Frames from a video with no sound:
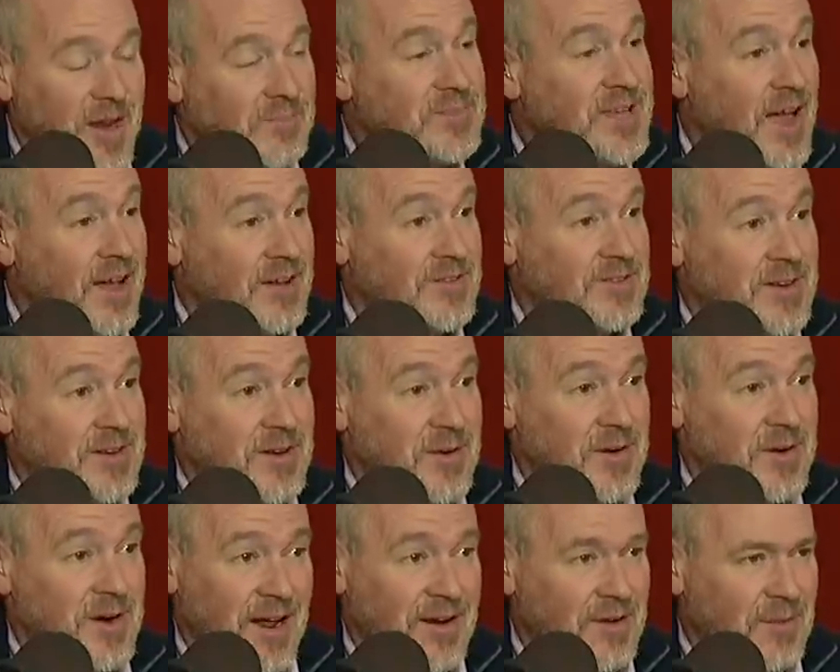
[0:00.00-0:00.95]
and I'm texting
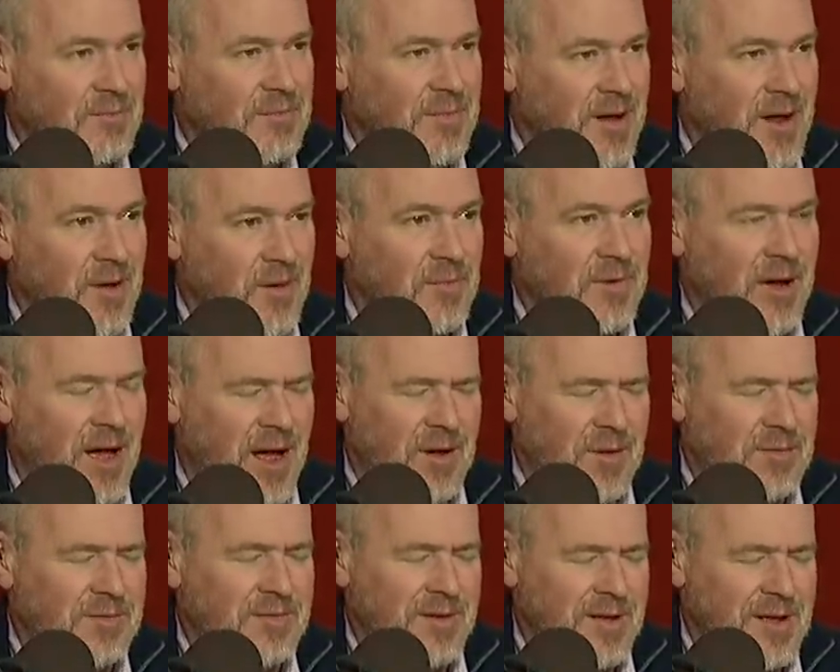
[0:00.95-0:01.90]
you and I don't I don't I
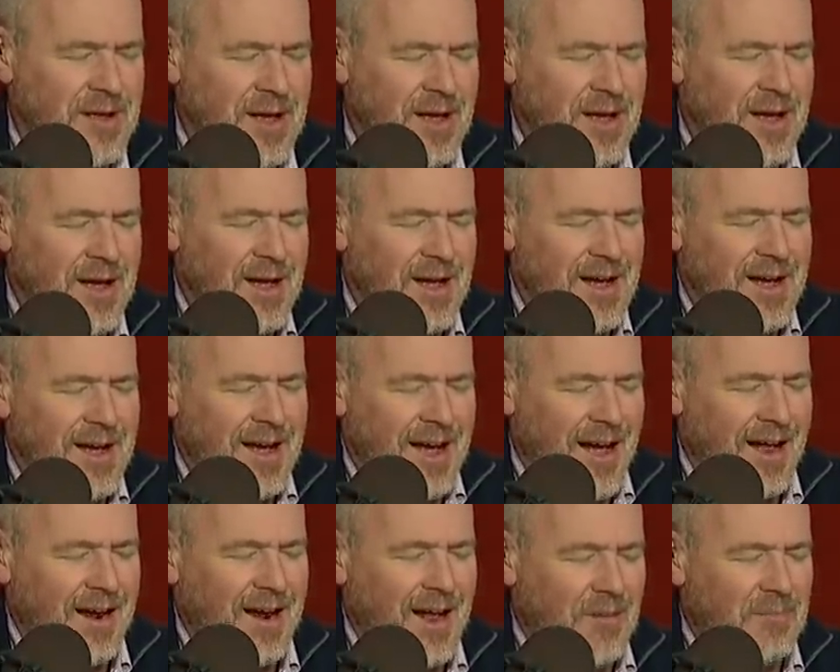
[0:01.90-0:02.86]
don't
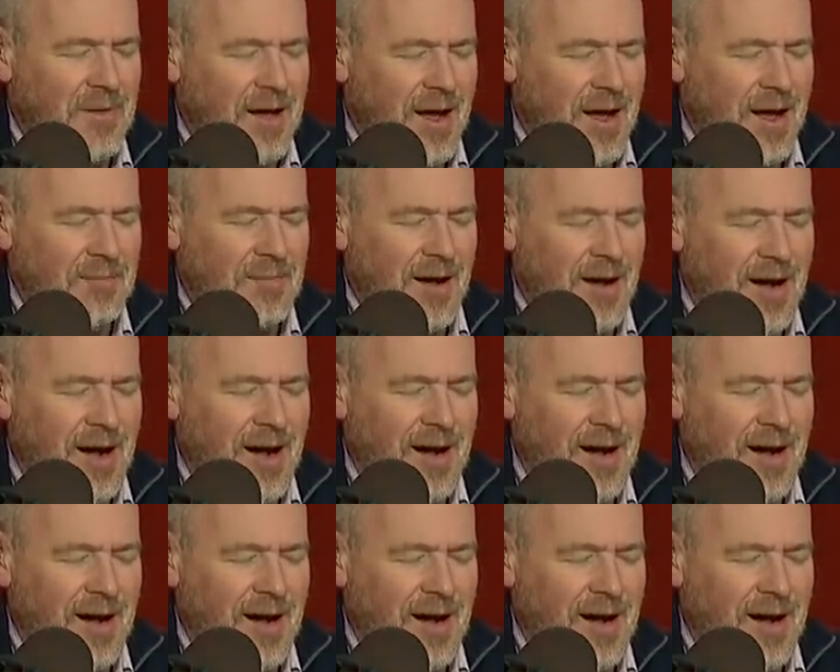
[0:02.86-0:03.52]
I, I'm I'm